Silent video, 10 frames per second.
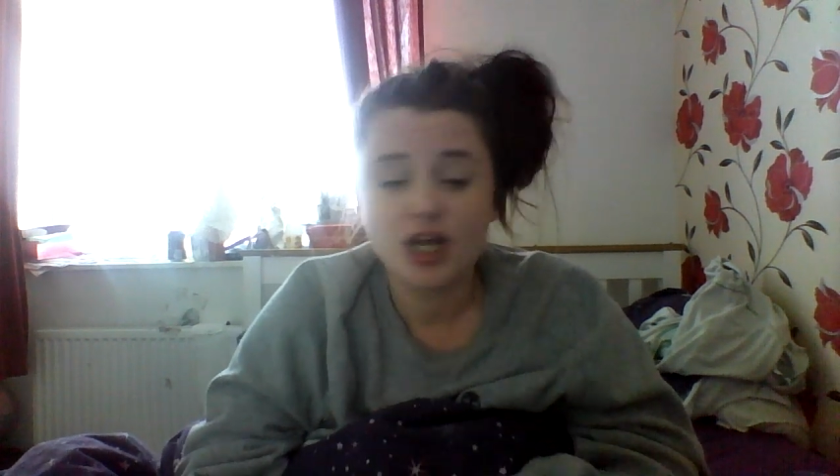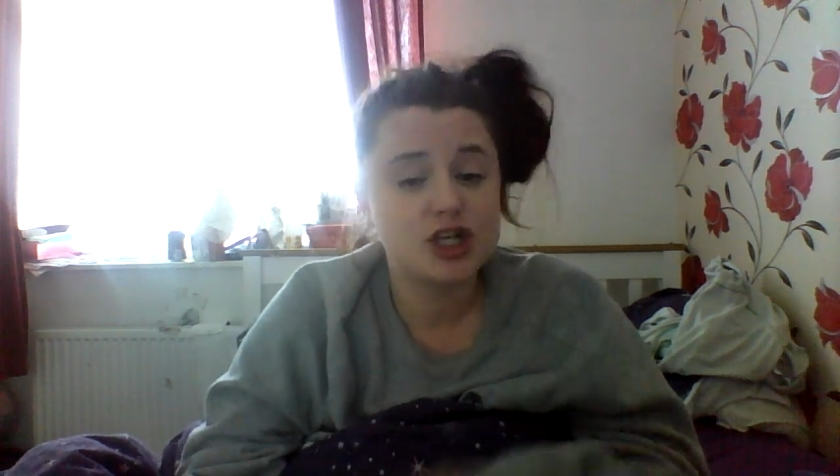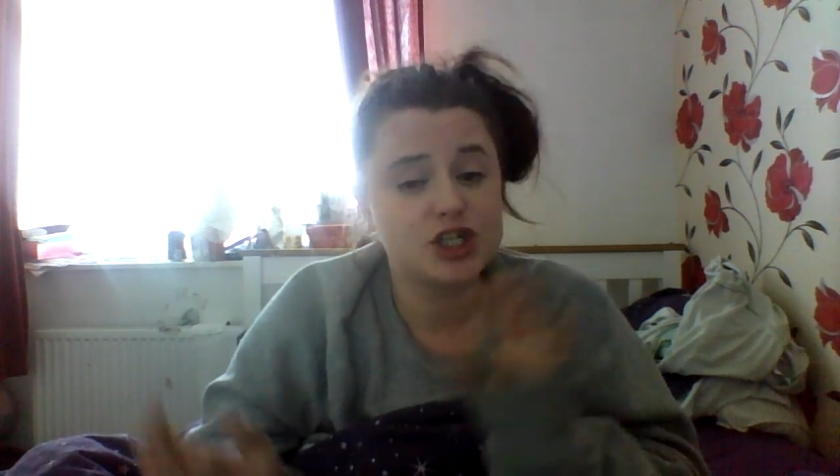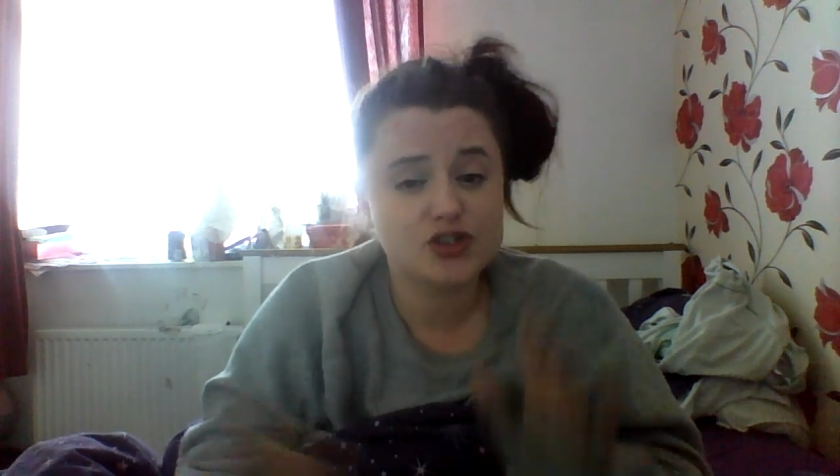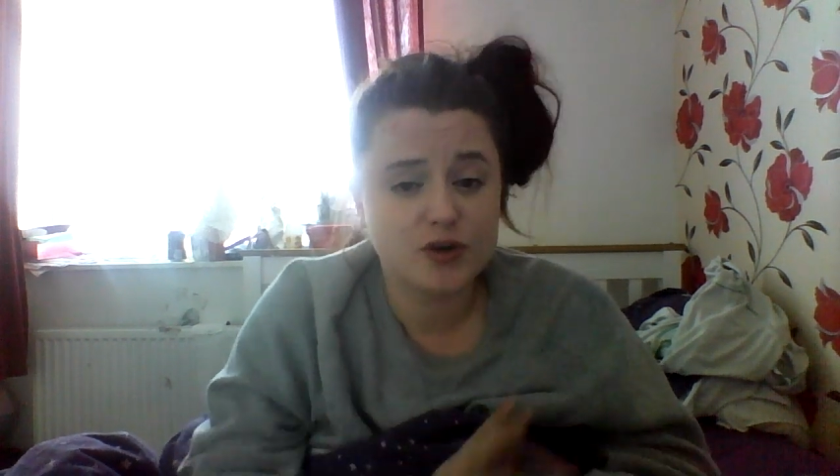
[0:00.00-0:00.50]

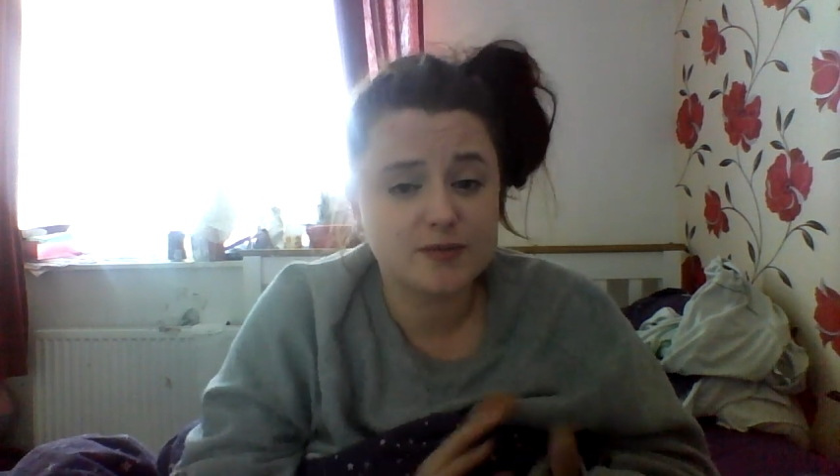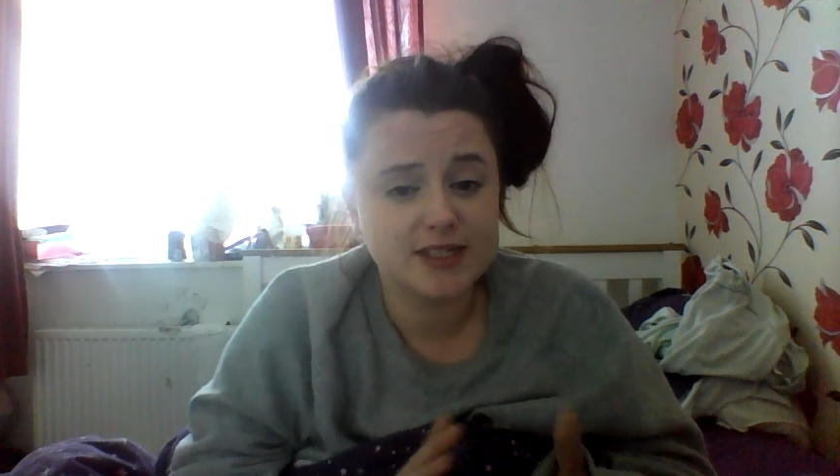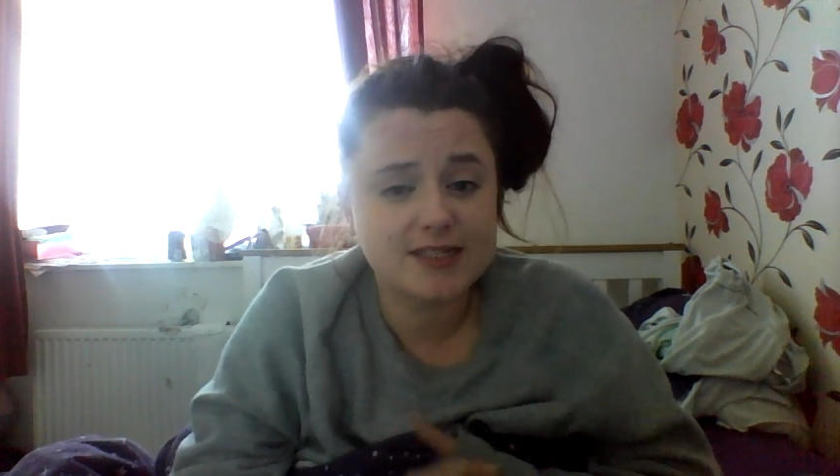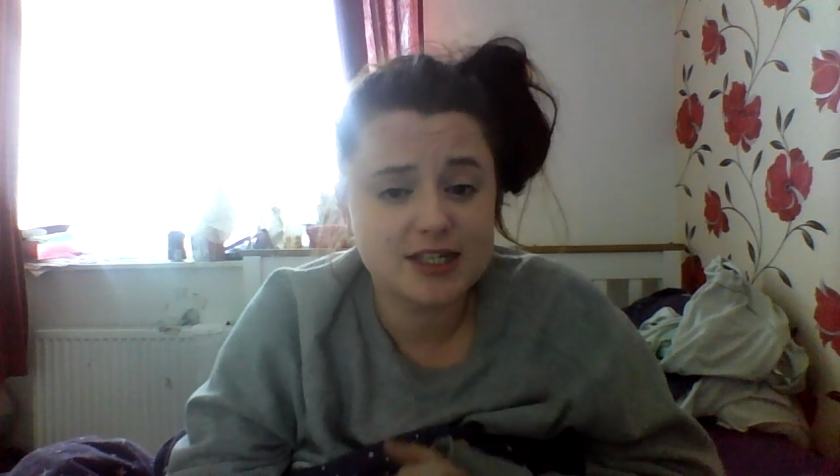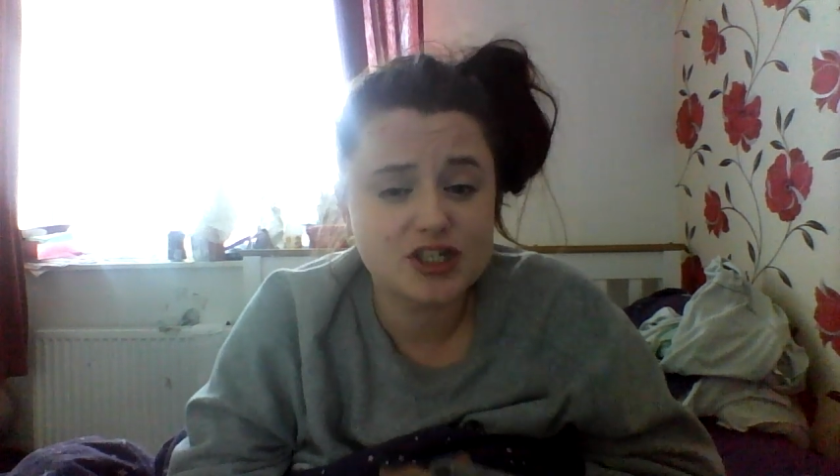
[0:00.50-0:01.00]
just dropped
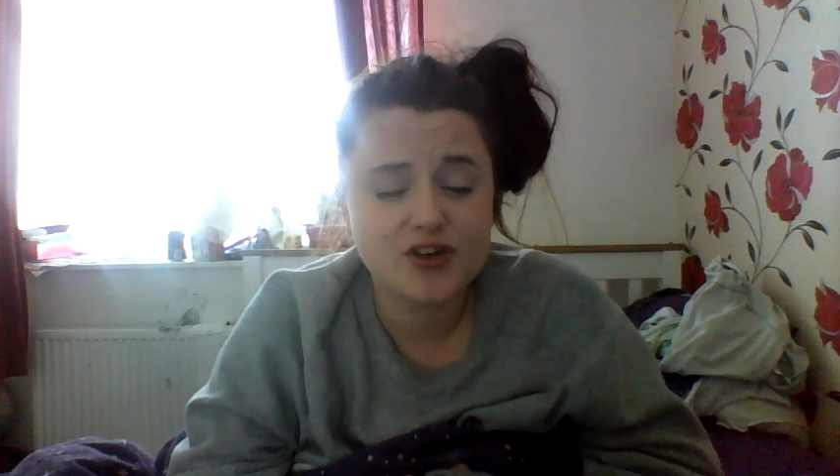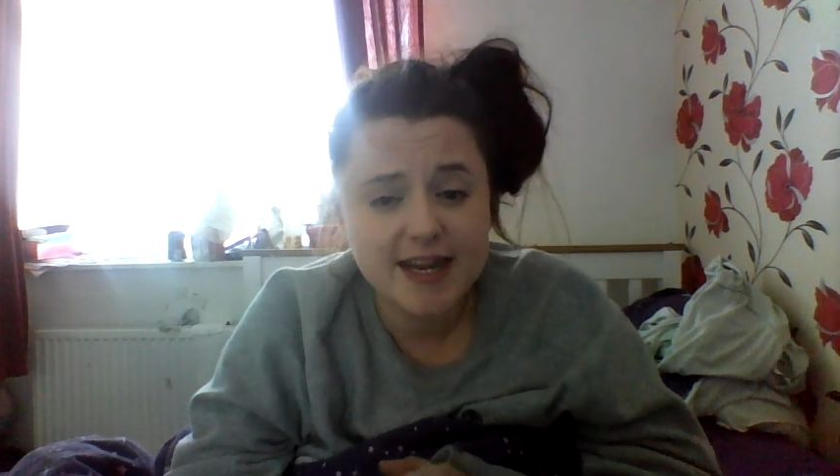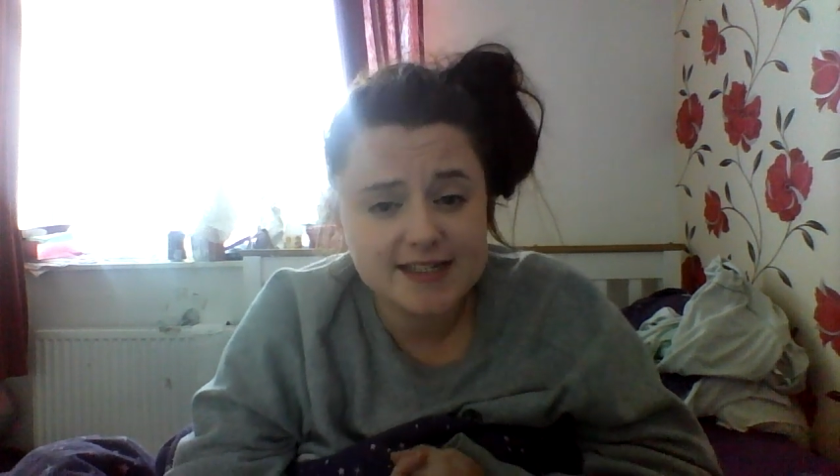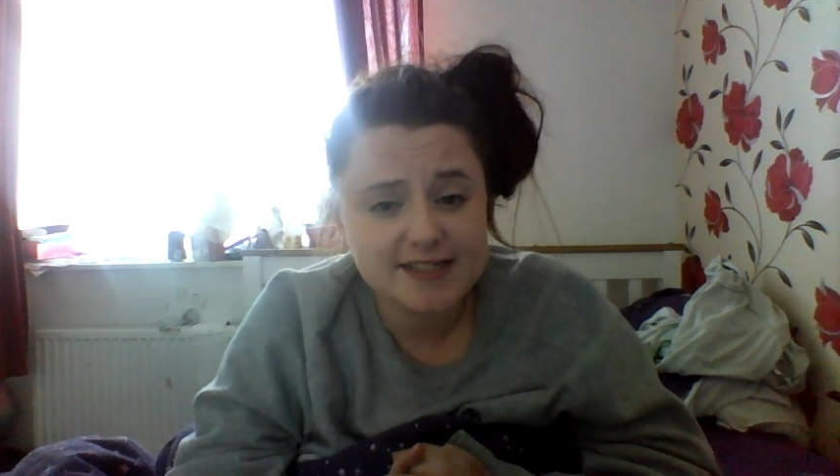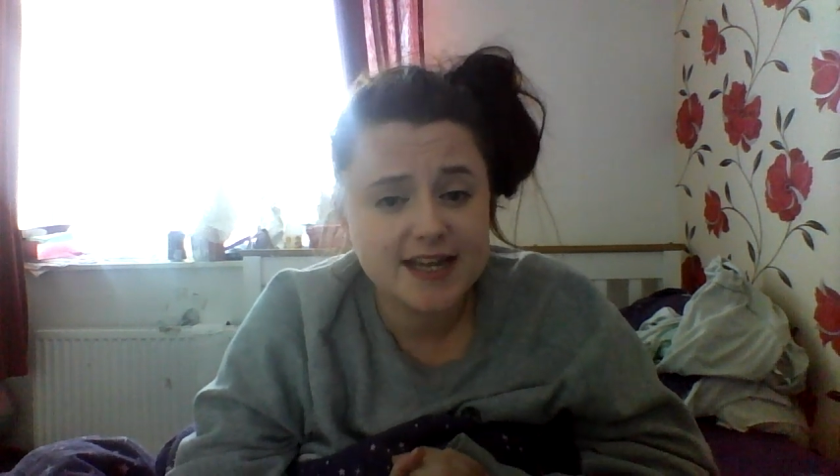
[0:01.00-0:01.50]
into the
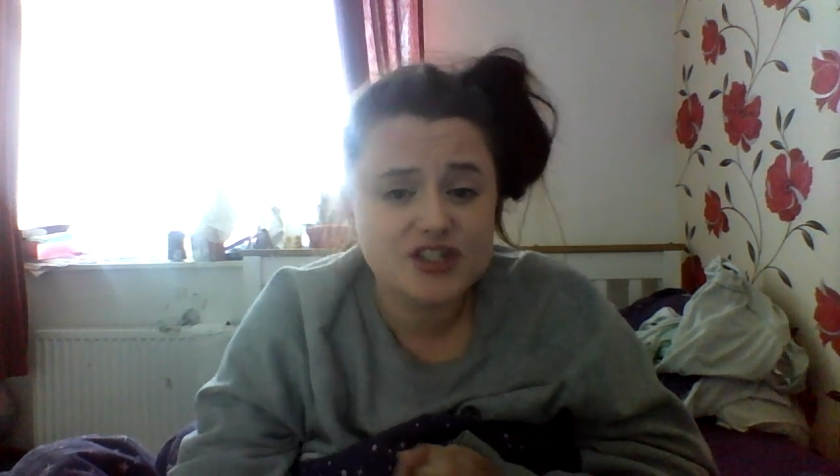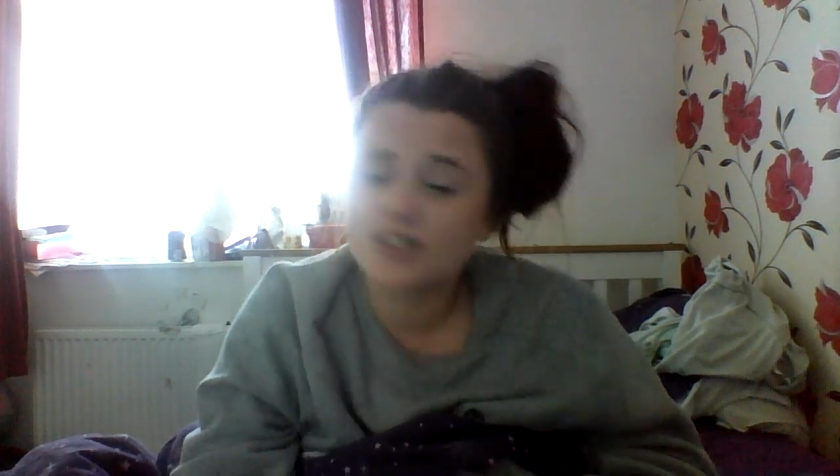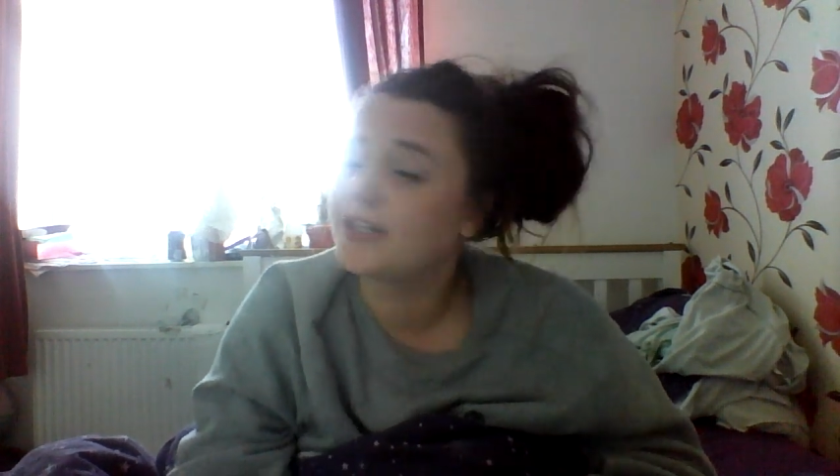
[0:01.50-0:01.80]
train station.